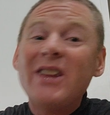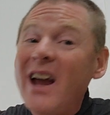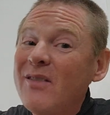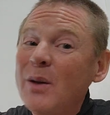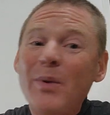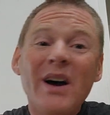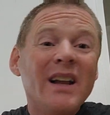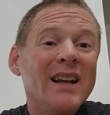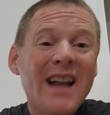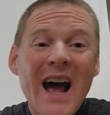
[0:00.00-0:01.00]

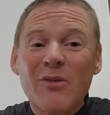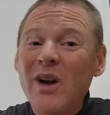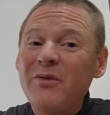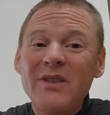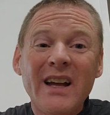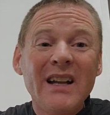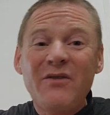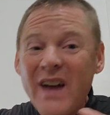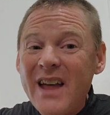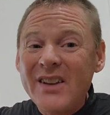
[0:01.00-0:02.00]
everybody and not ruffle any
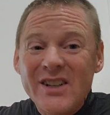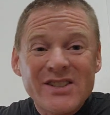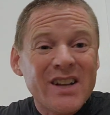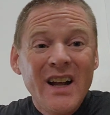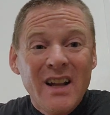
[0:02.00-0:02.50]
feathers.